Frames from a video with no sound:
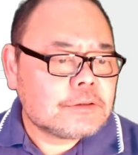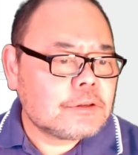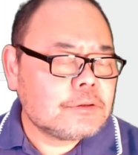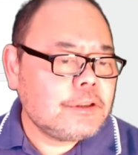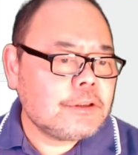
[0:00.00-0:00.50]

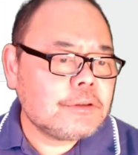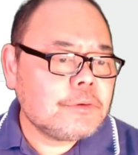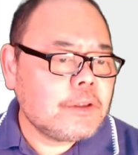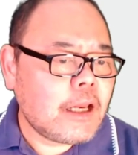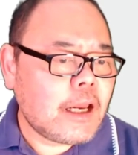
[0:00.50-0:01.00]
So here
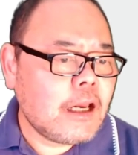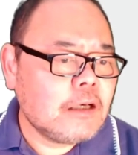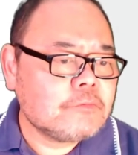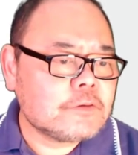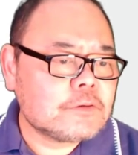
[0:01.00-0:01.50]
we
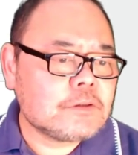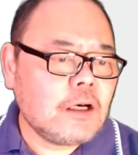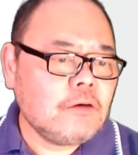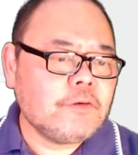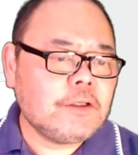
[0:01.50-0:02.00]
have a
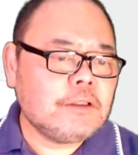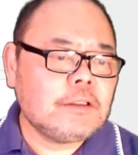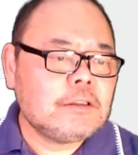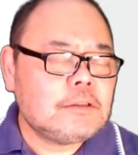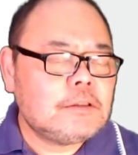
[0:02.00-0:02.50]

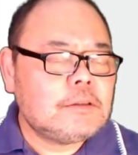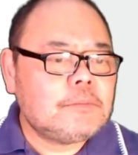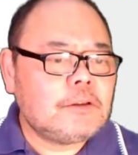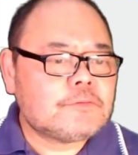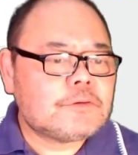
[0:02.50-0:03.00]
solving
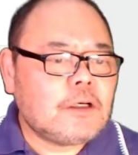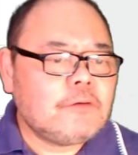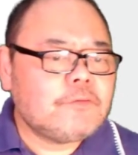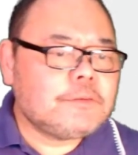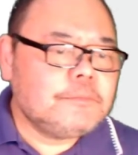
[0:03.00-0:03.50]
both
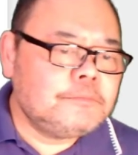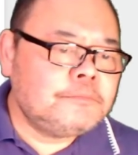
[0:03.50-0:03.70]
solving